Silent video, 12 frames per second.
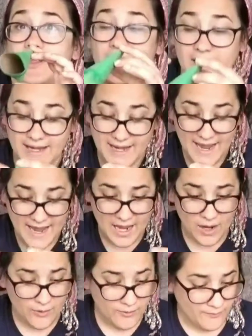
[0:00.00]

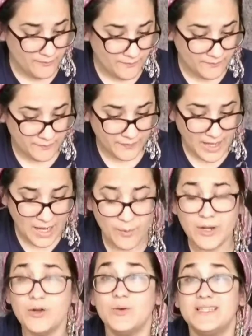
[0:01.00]
Now, I
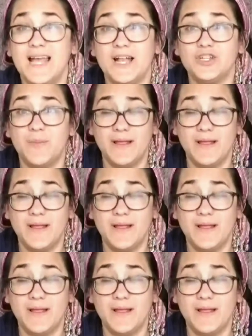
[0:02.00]
want to attach my